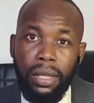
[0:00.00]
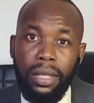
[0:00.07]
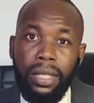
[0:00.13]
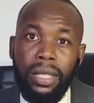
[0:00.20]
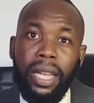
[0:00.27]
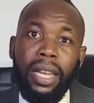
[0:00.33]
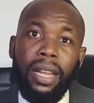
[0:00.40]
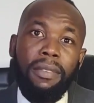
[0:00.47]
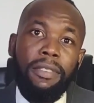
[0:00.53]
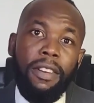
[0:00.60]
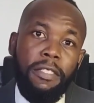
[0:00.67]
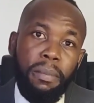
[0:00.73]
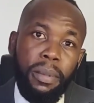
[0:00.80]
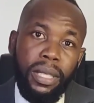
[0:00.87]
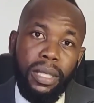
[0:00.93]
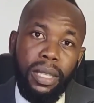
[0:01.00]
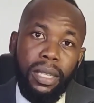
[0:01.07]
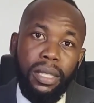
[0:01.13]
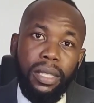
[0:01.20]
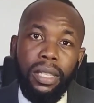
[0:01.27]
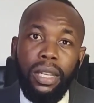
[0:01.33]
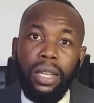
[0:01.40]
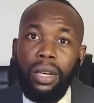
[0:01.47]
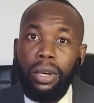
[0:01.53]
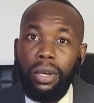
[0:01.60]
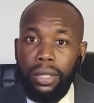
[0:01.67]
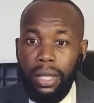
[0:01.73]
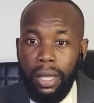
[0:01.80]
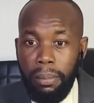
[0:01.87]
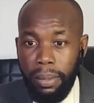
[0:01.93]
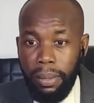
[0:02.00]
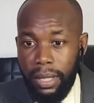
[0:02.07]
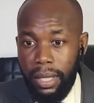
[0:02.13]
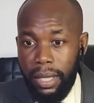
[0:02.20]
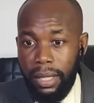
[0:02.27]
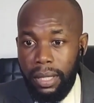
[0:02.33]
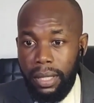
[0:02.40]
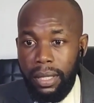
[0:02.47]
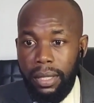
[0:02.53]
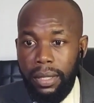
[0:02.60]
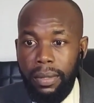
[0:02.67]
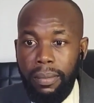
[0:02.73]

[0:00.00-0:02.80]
It's either 5% or 10%.